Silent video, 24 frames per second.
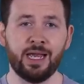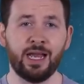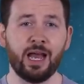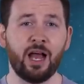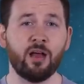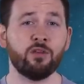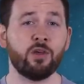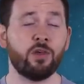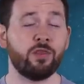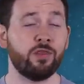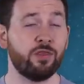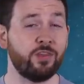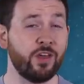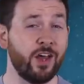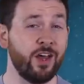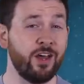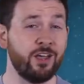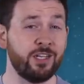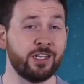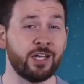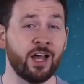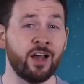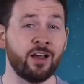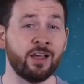and the
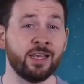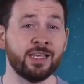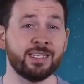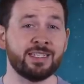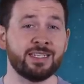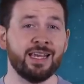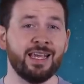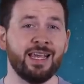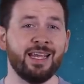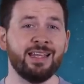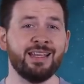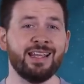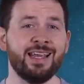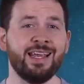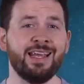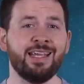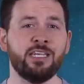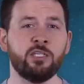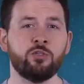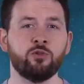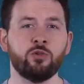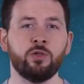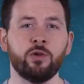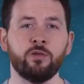third youngest in the
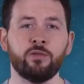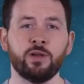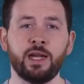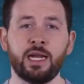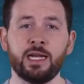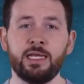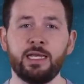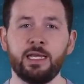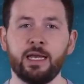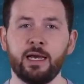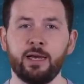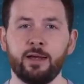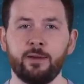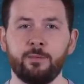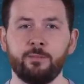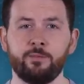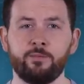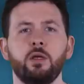history of La Liga.